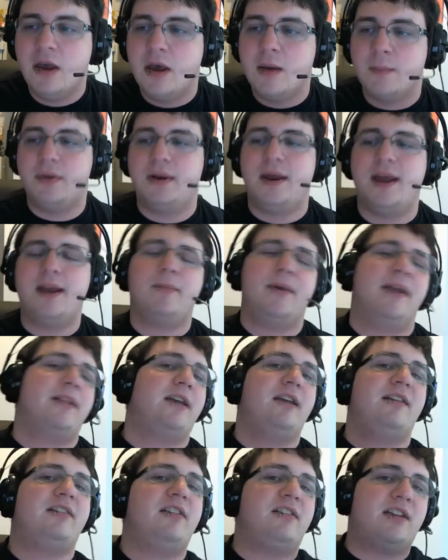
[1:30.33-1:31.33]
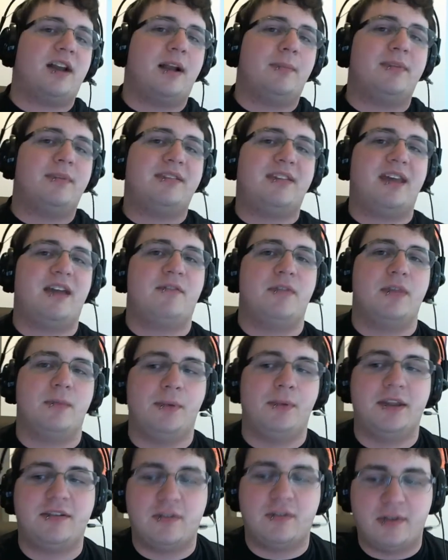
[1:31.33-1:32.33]
But anyway, ladies and gentlemen, aside from the
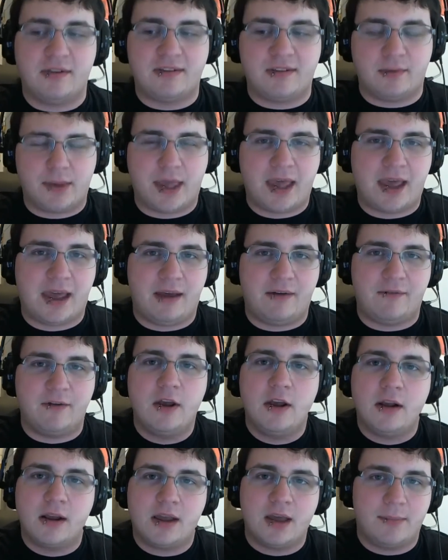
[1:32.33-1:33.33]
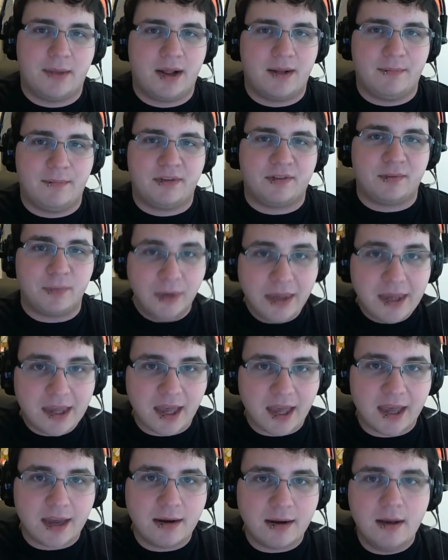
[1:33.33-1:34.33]
pleasantries that we have coming up this
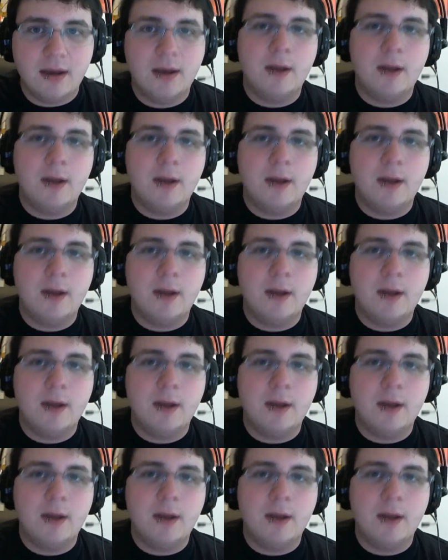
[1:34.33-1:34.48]
weekend,